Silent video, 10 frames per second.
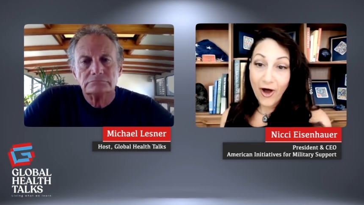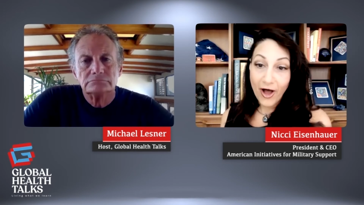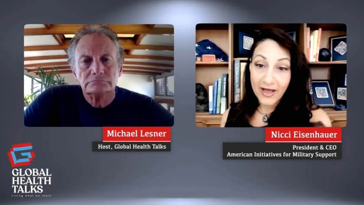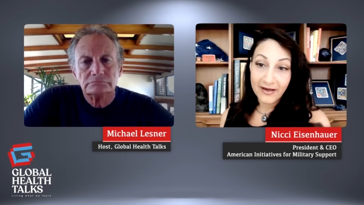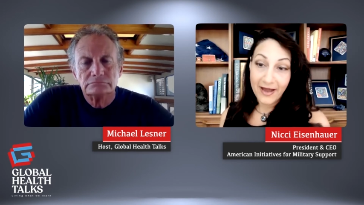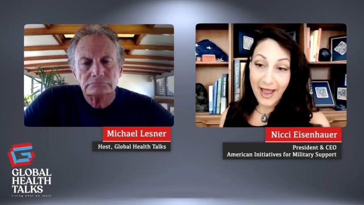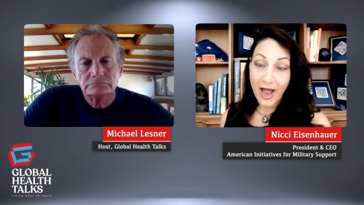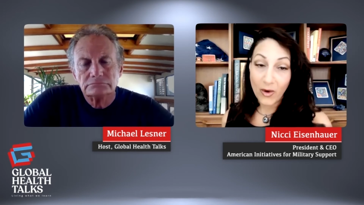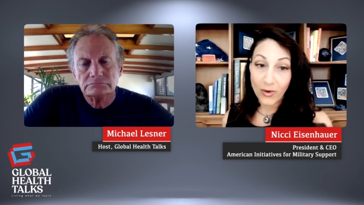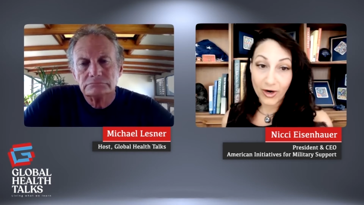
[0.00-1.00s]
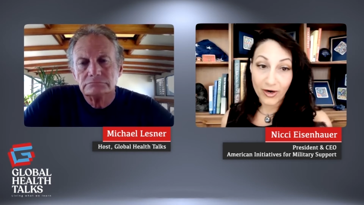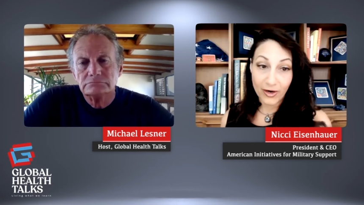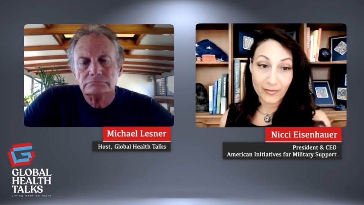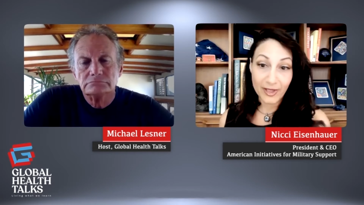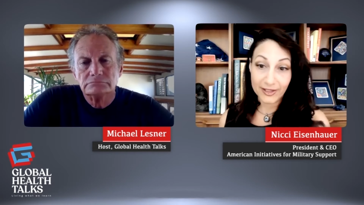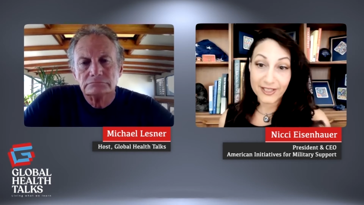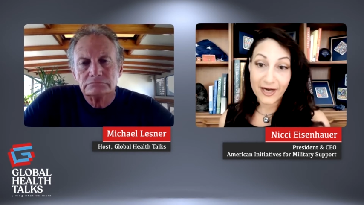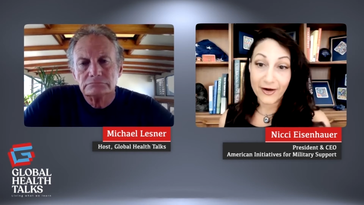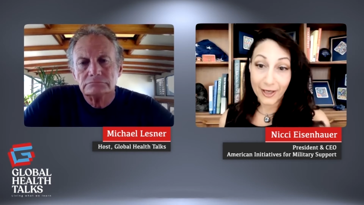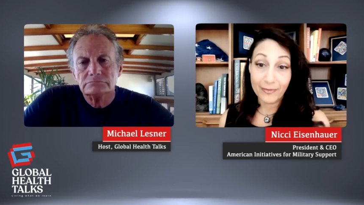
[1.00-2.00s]
Speaker 1: on our
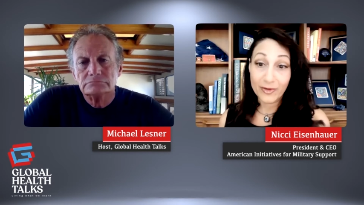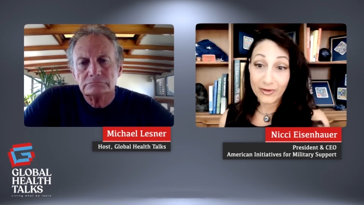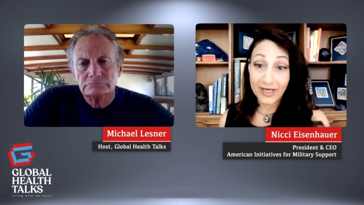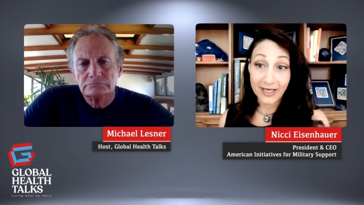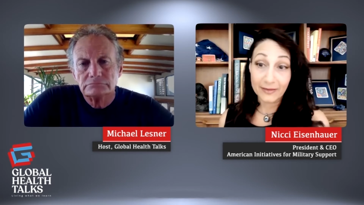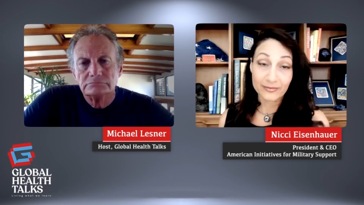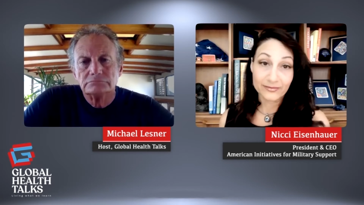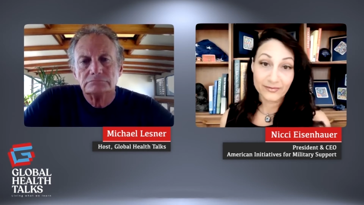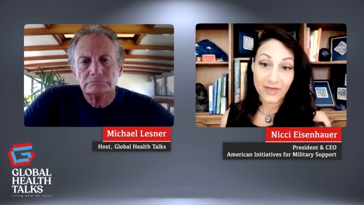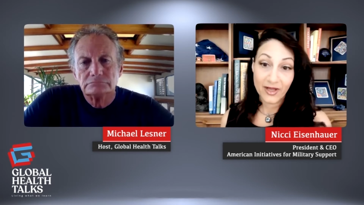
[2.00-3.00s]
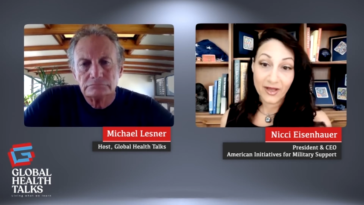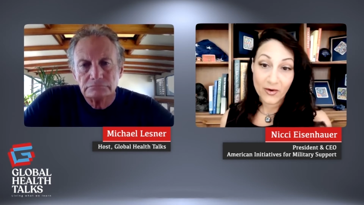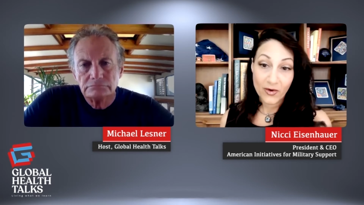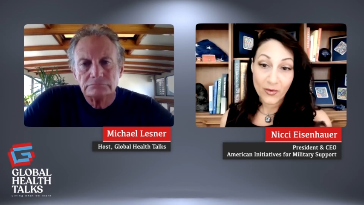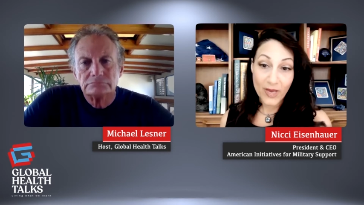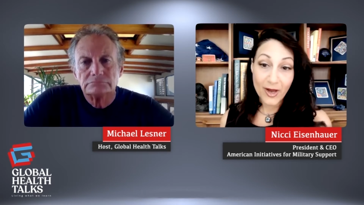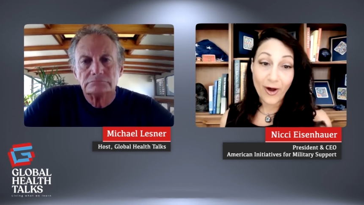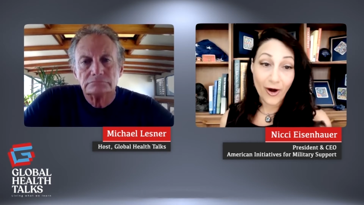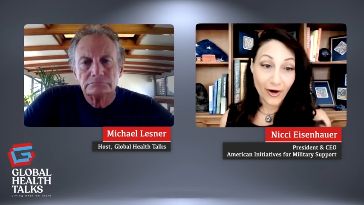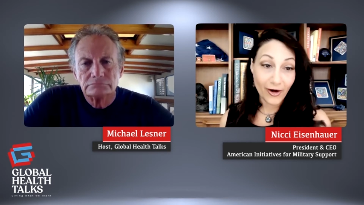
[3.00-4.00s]
military community
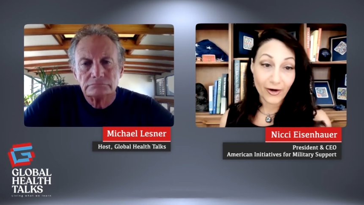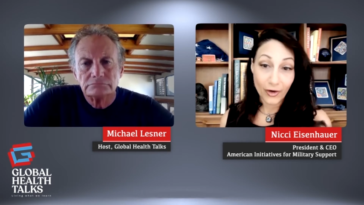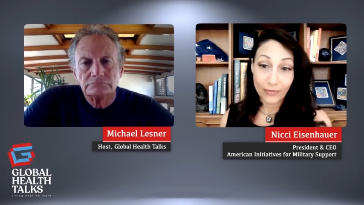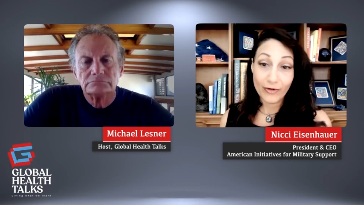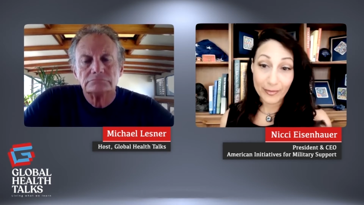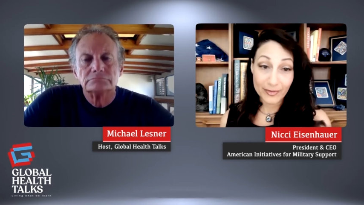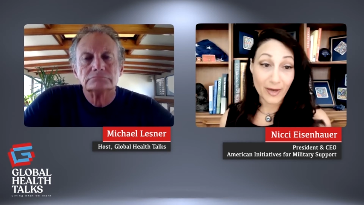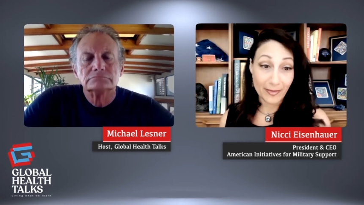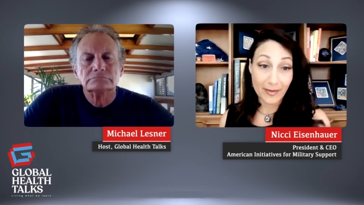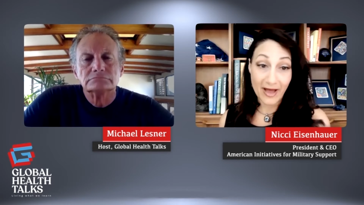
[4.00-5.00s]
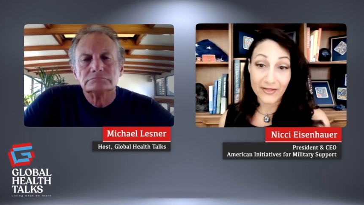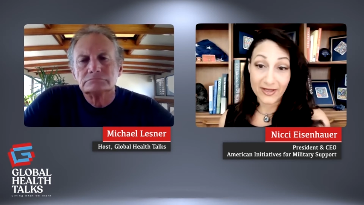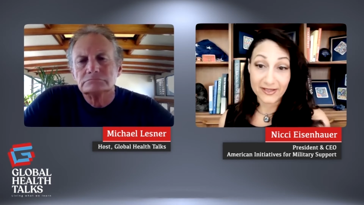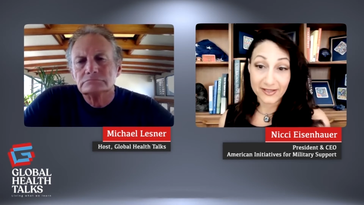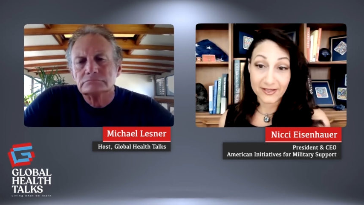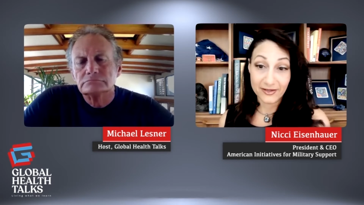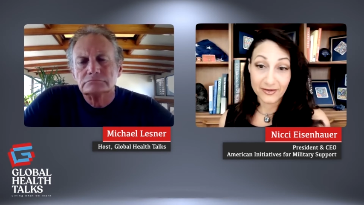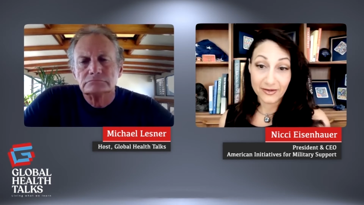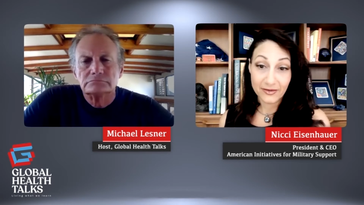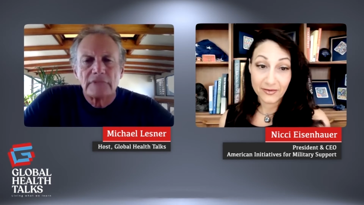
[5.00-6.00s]
we are ripped up about this.
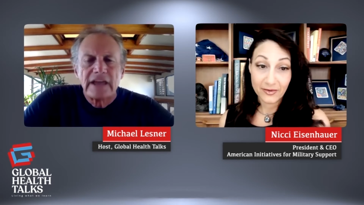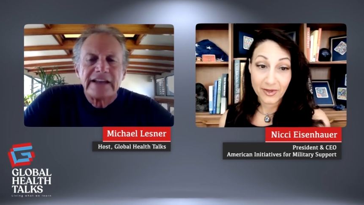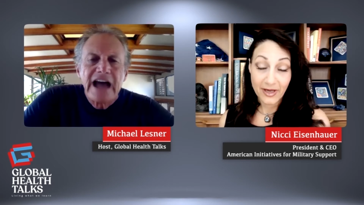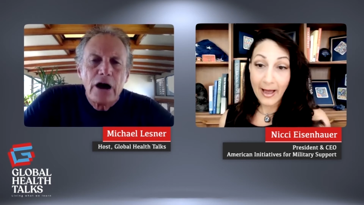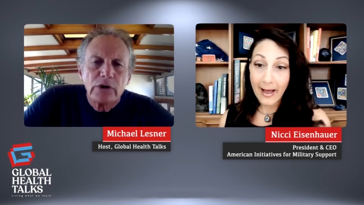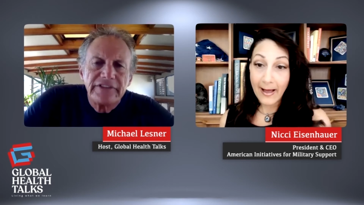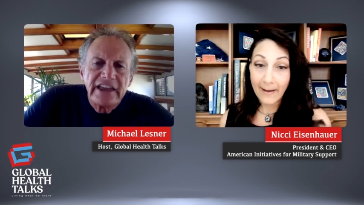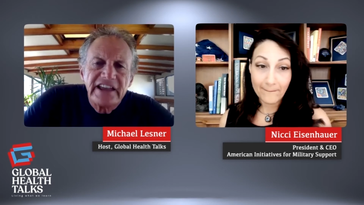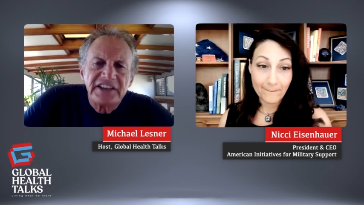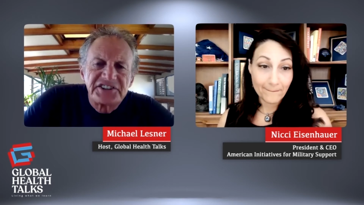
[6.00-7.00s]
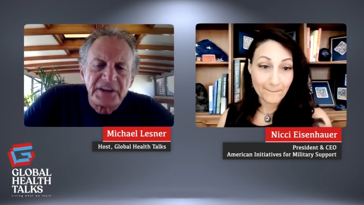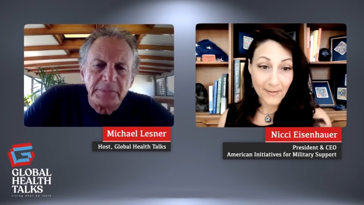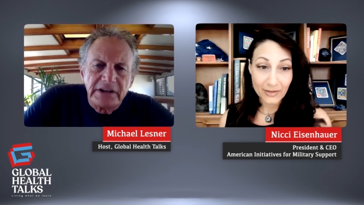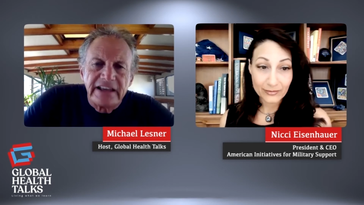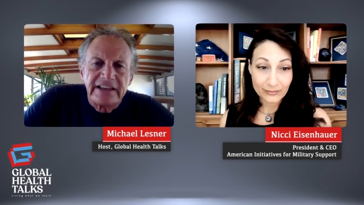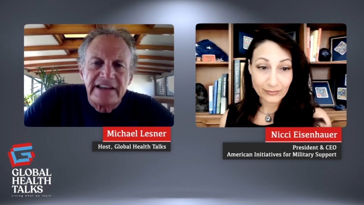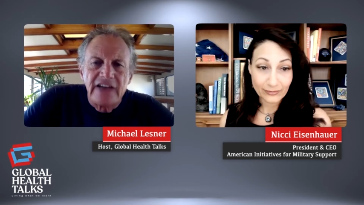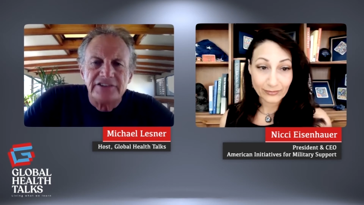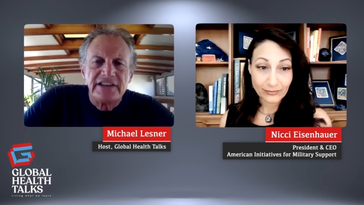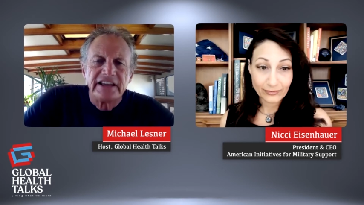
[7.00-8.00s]
Speaker 2: And how are they, uh,
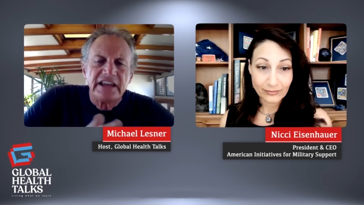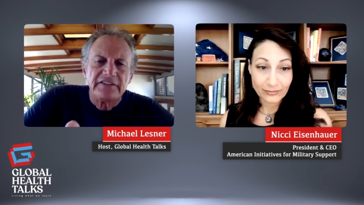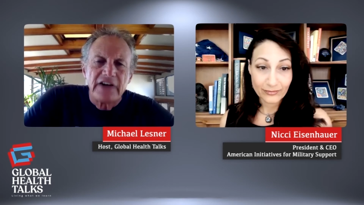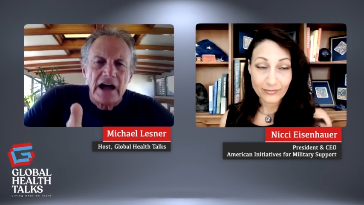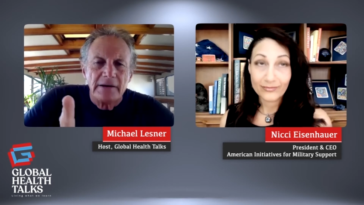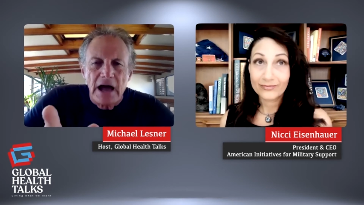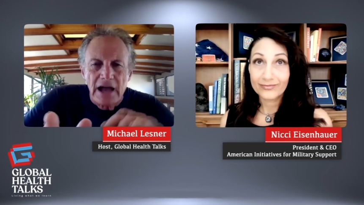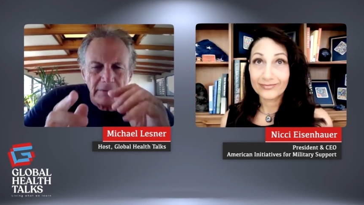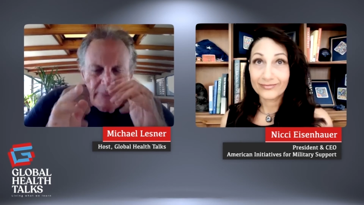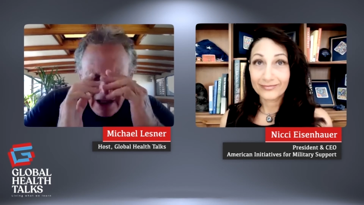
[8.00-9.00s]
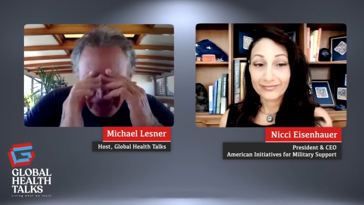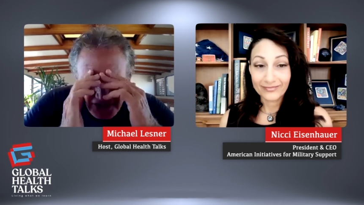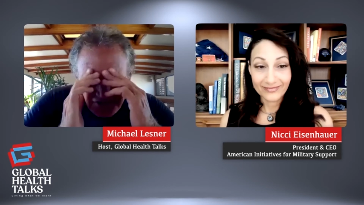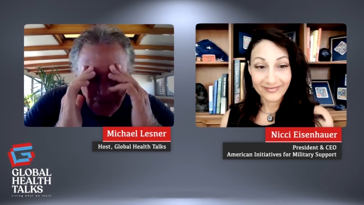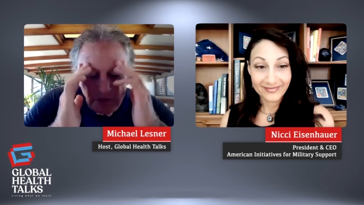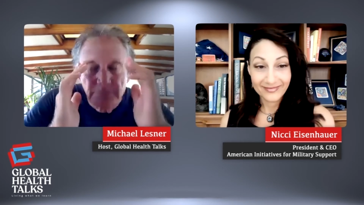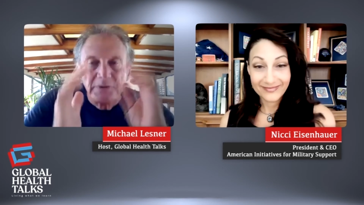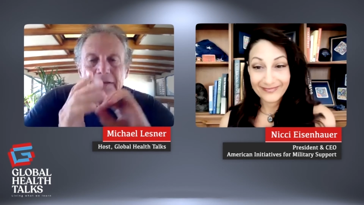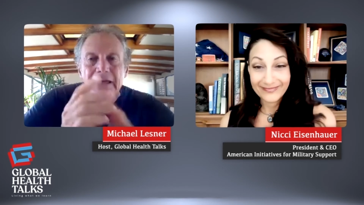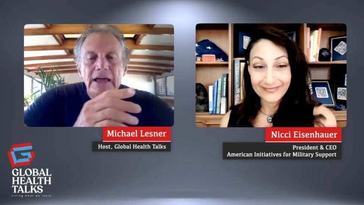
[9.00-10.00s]
Nicci? If I, I, apologize for interrupting,
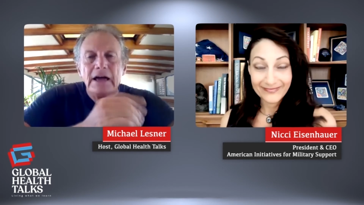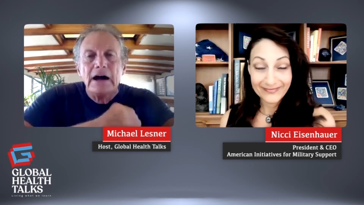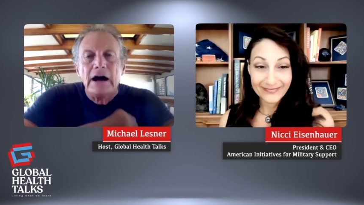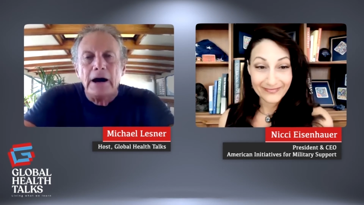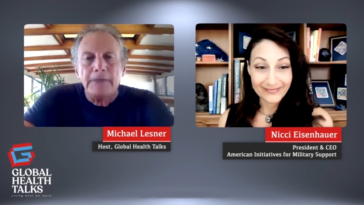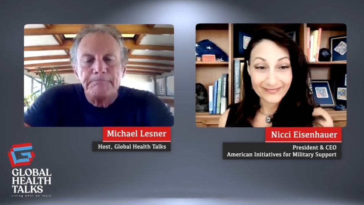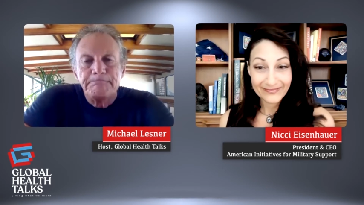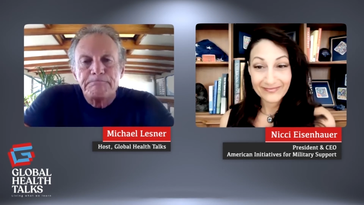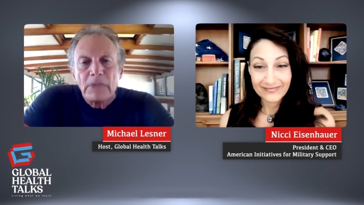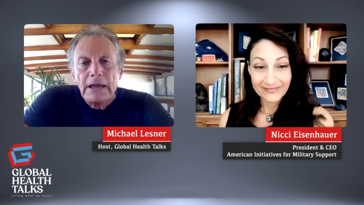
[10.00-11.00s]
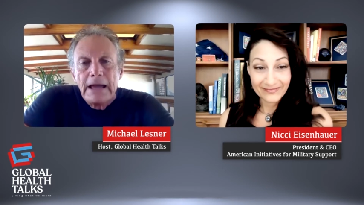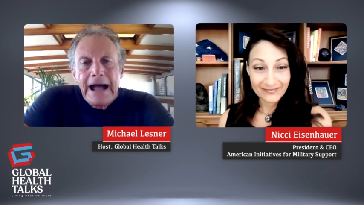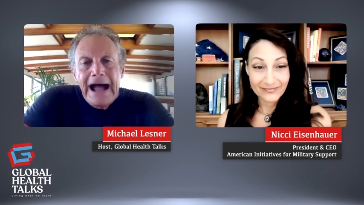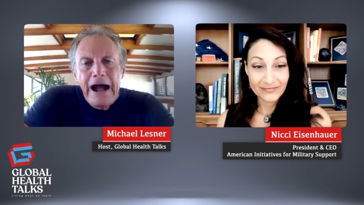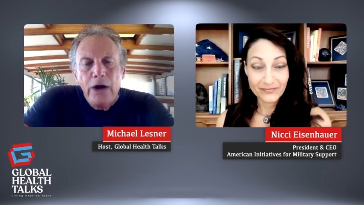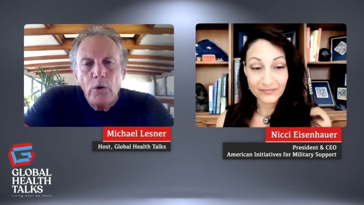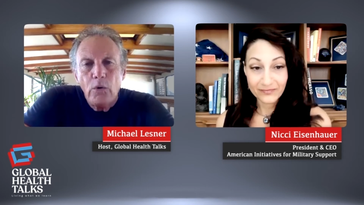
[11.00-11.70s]
um, how